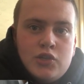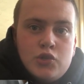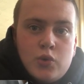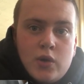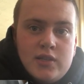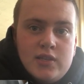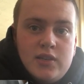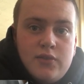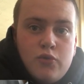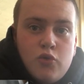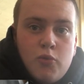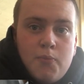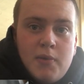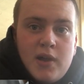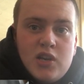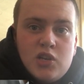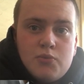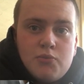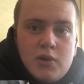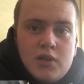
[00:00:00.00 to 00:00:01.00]
24
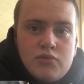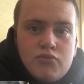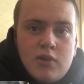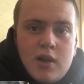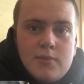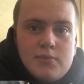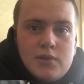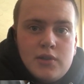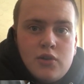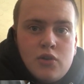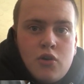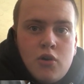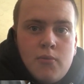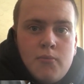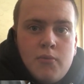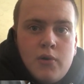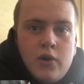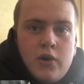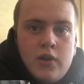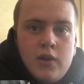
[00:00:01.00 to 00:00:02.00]
bench press reps at the
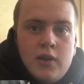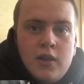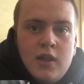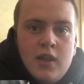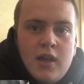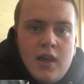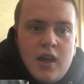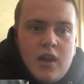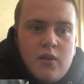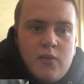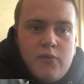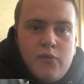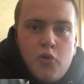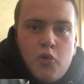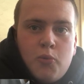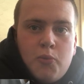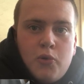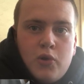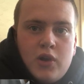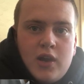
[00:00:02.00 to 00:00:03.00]
combine and a
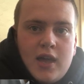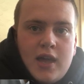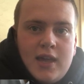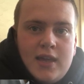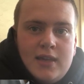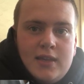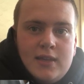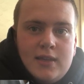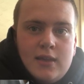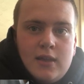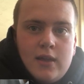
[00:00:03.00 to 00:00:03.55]
4.8